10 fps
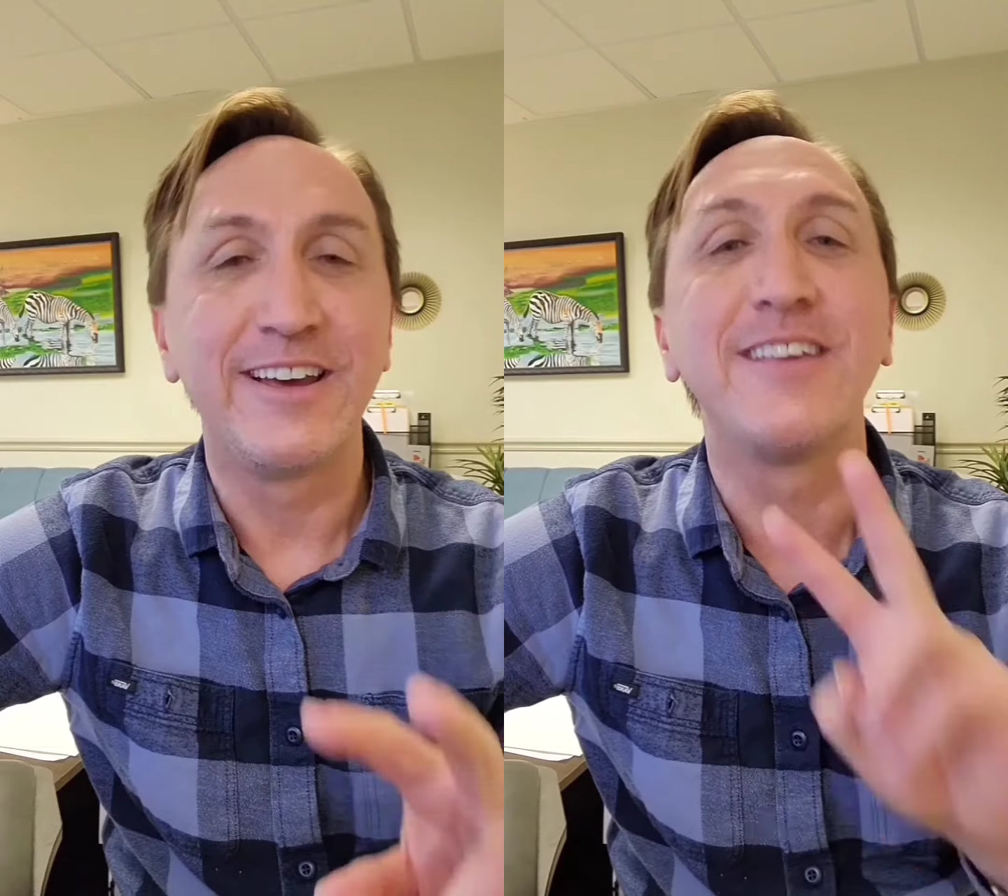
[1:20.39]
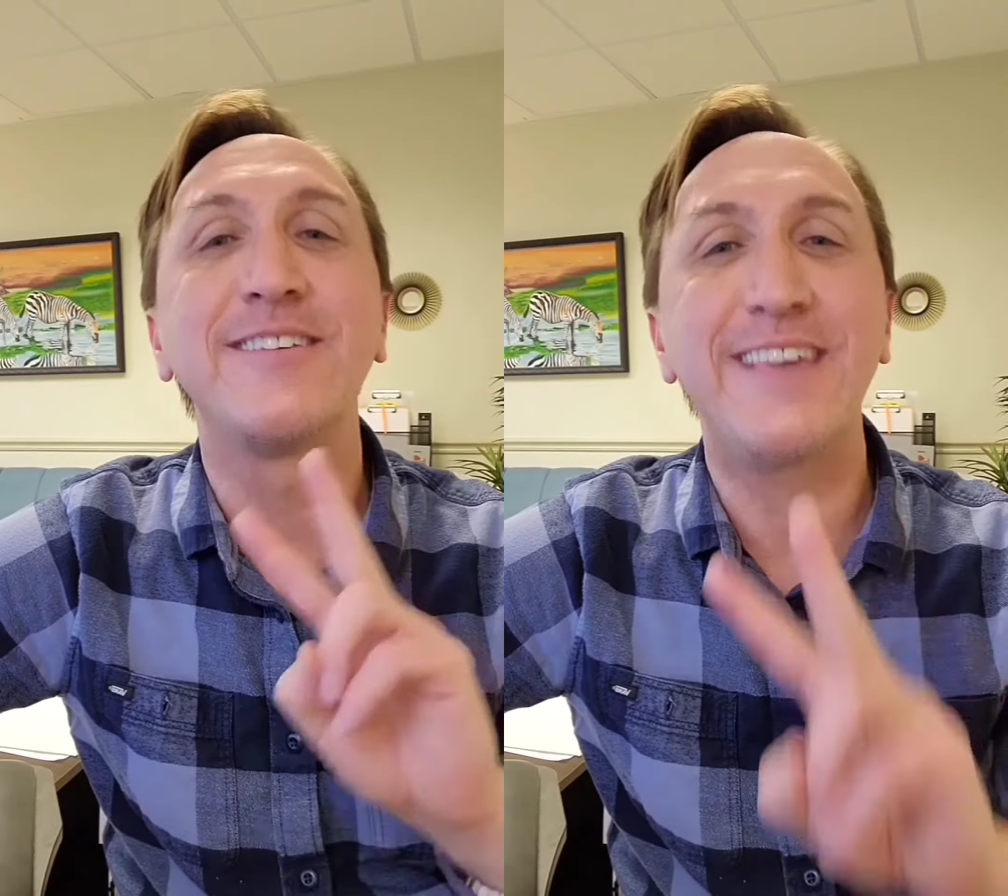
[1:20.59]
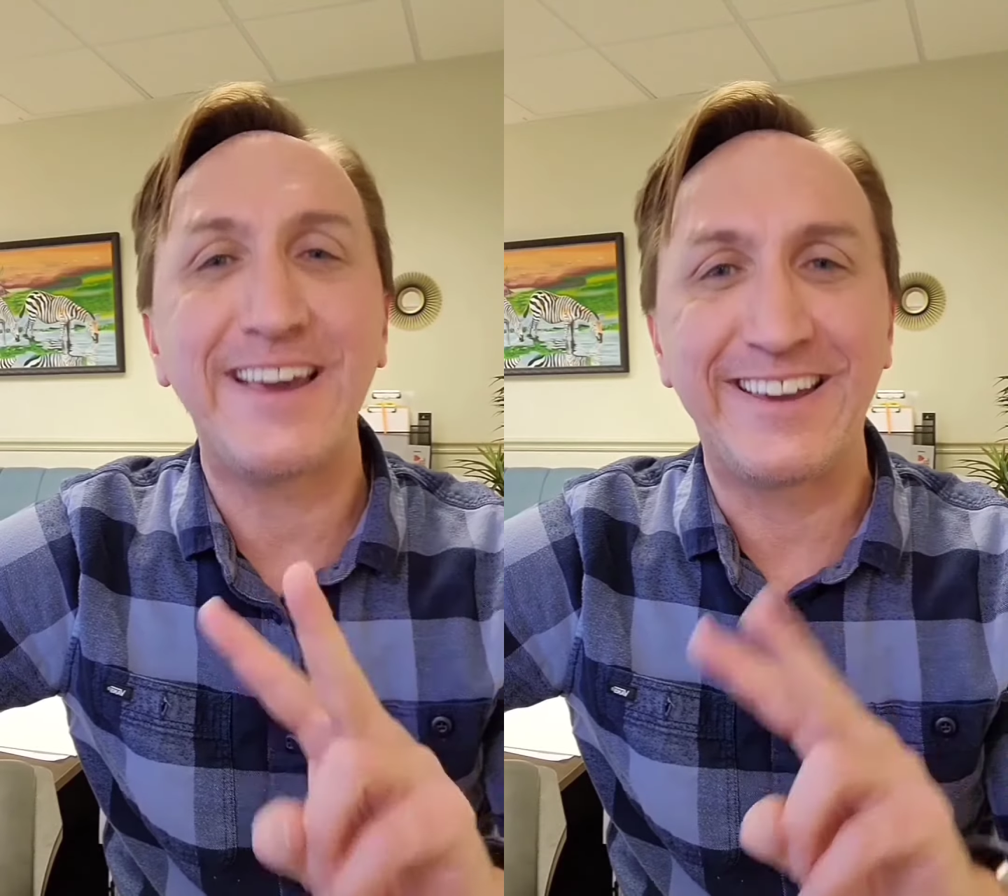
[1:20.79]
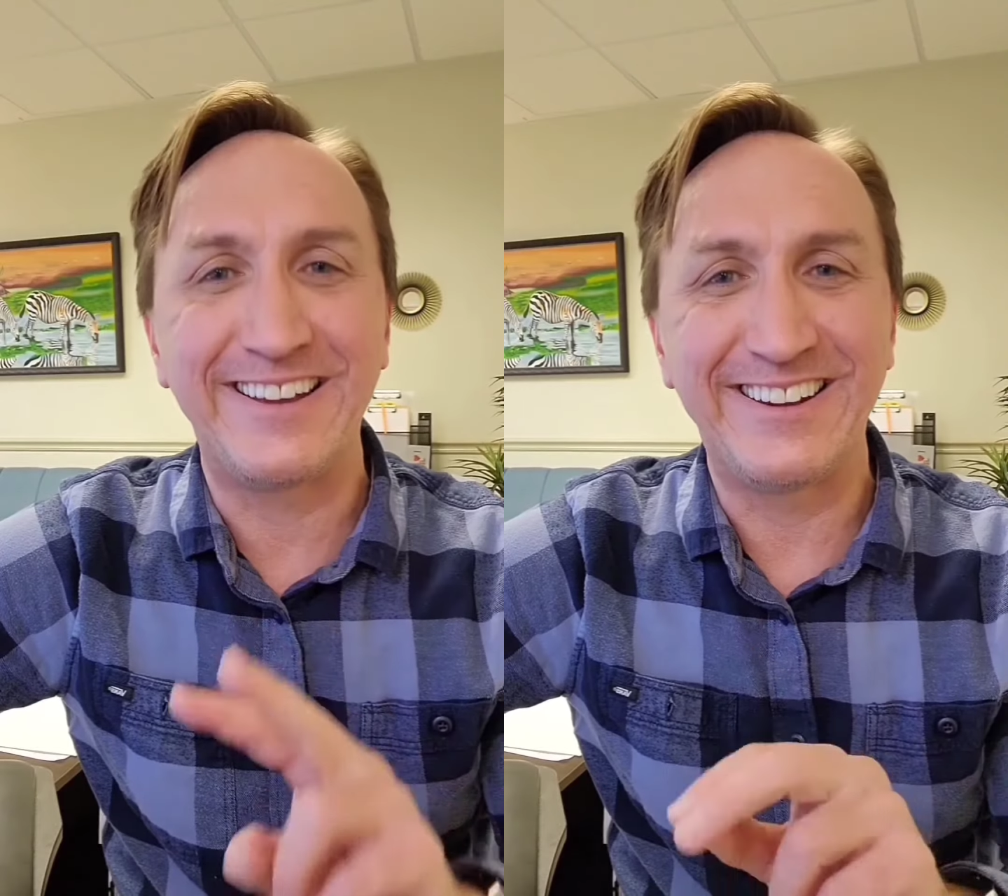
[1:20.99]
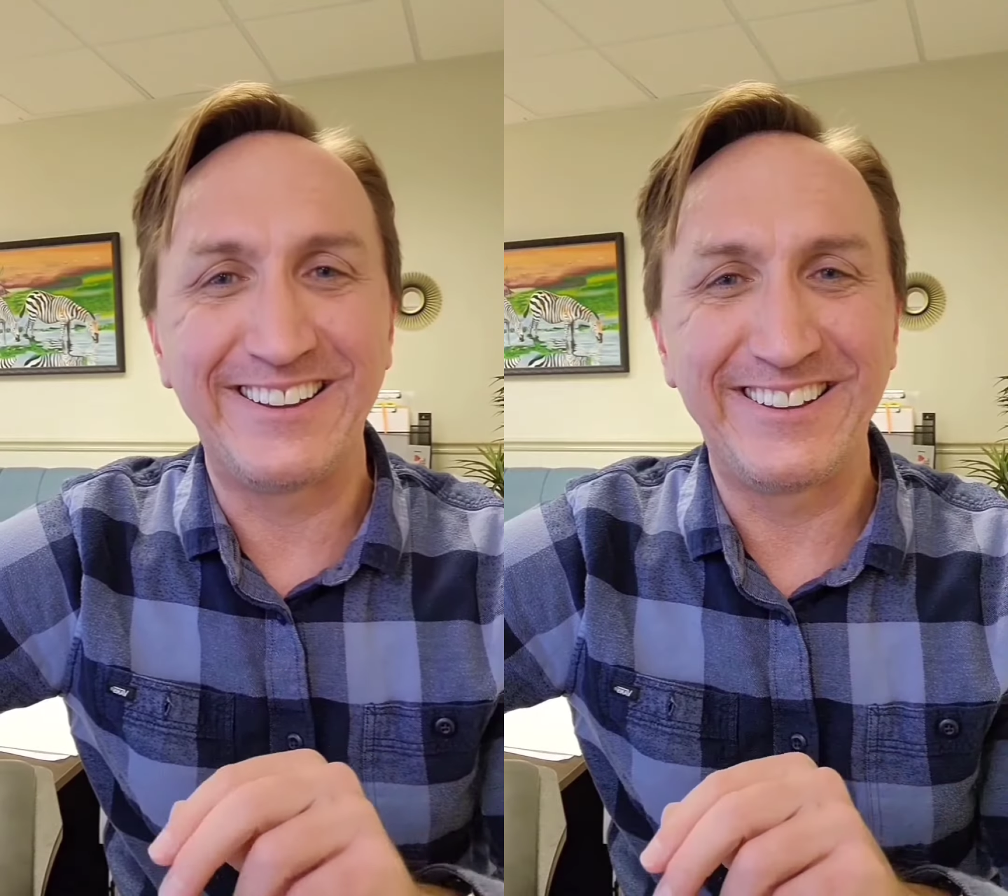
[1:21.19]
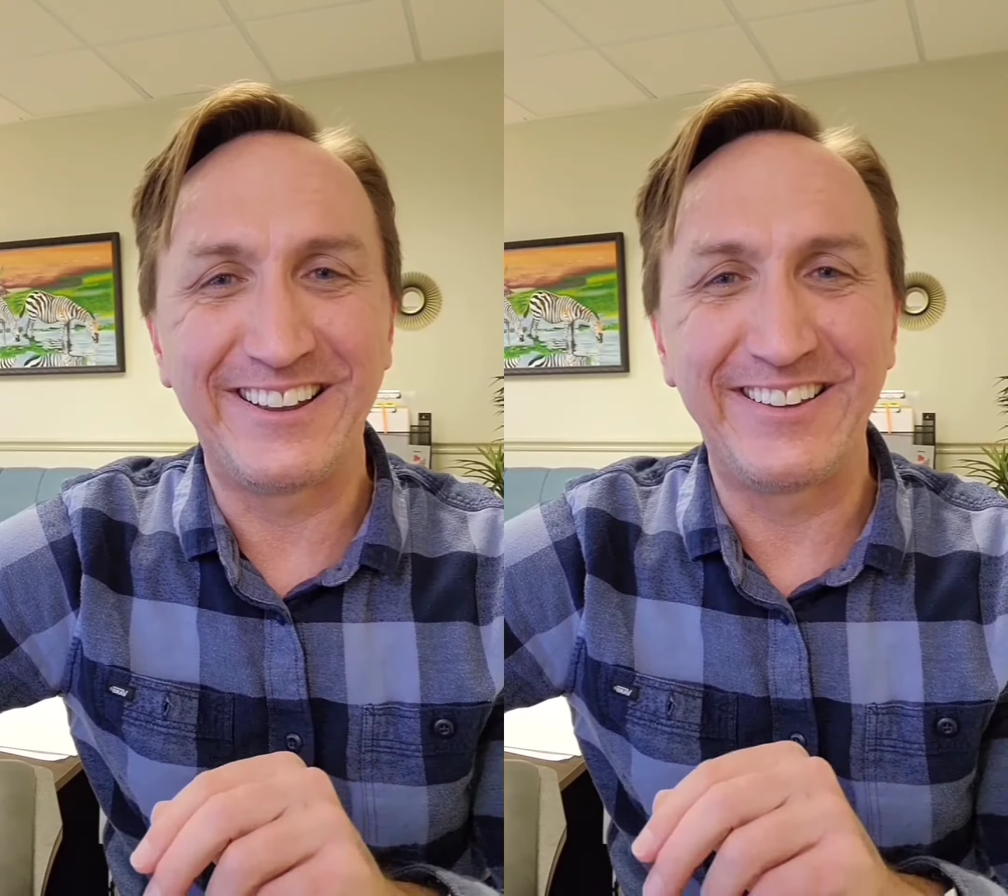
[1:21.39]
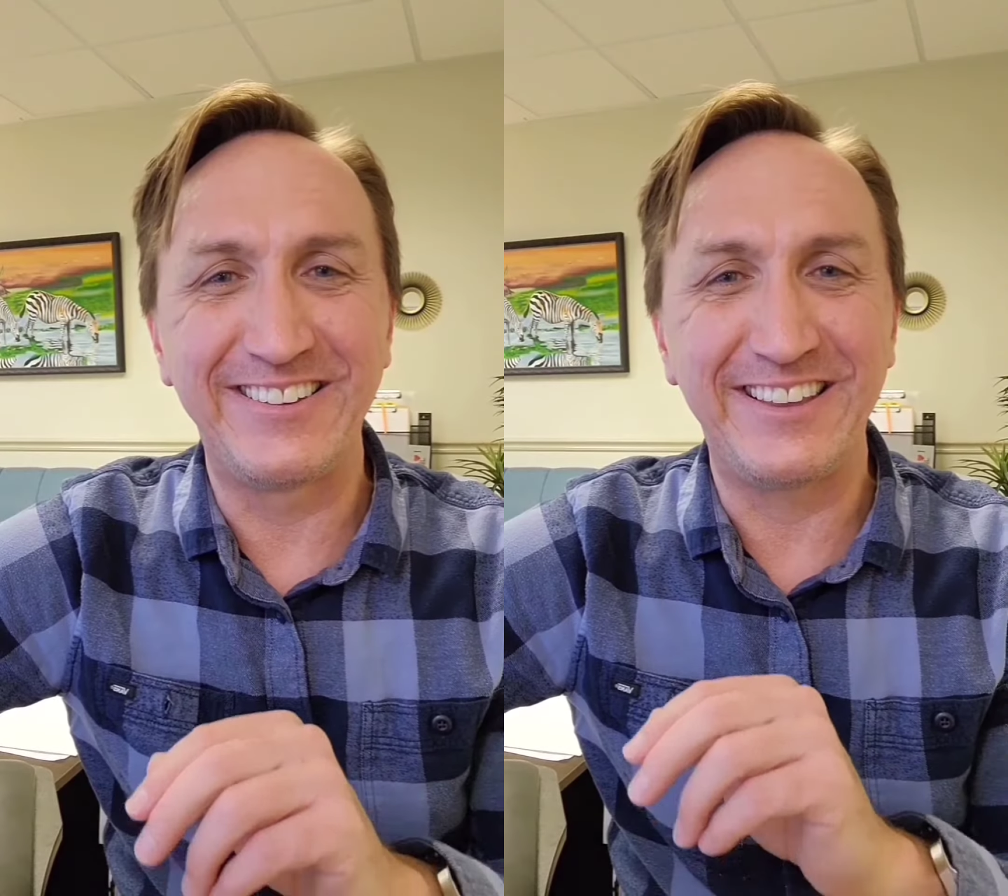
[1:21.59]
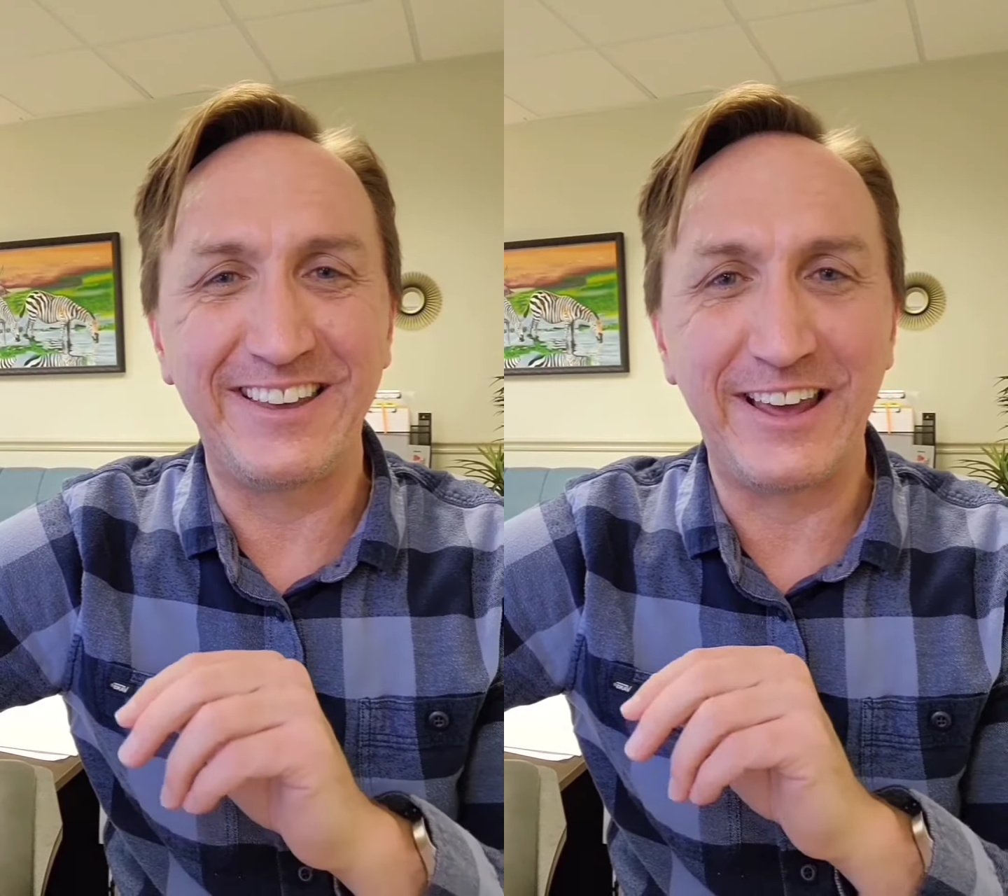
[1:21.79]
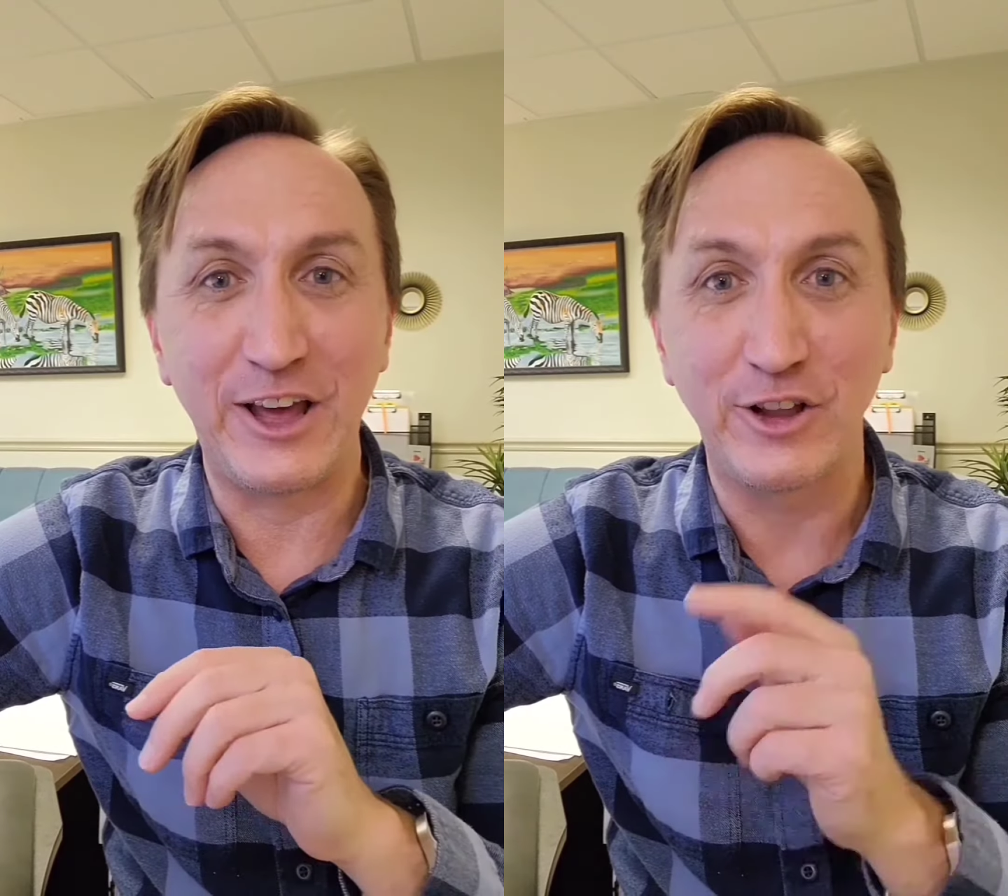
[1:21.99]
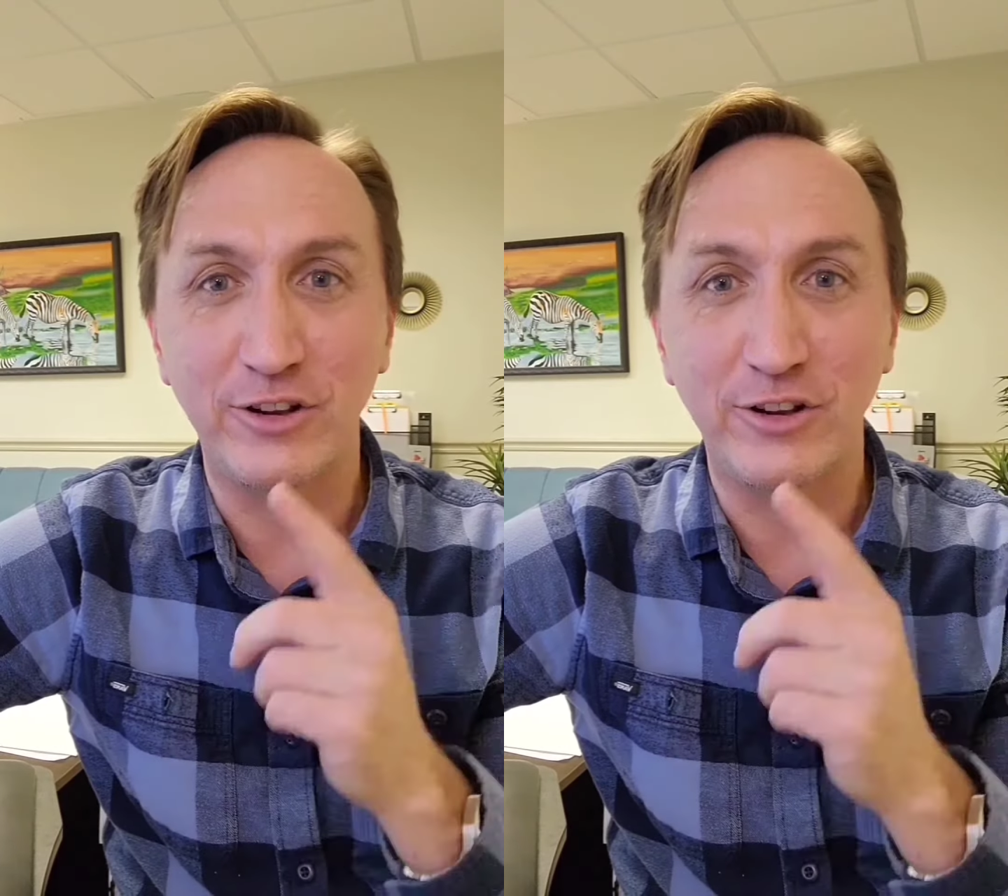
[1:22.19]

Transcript: Second is the